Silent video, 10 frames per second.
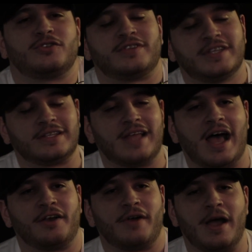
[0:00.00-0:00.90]
So I take the
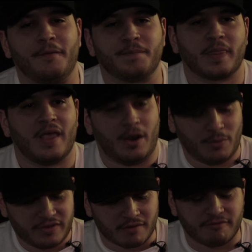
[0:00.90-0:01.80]
$1 out and I
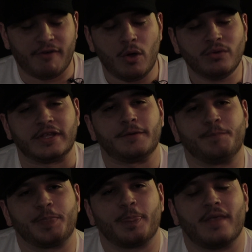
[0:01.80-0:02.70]
went to unfold it,
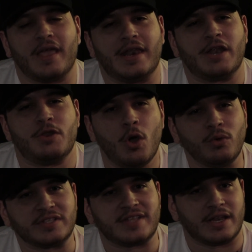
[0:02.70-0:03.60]
and I
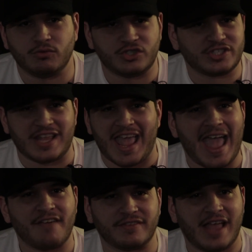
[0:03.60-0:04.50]
noticed that it was just a
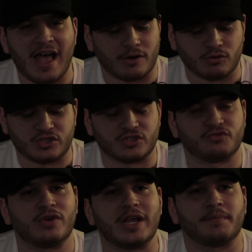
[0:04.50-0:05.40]
half $1. It was just
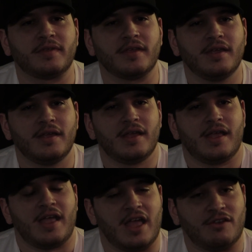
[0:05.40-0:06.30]
ripped.
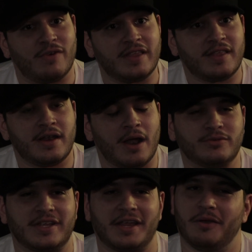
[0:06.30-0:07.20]
And right then I
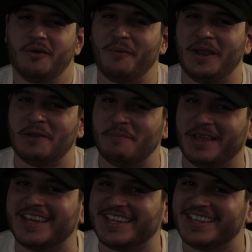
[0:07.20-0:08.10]
was like, wait a
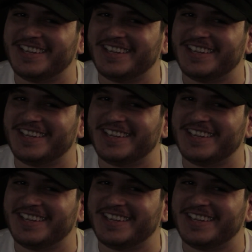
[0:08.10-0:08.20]
minute.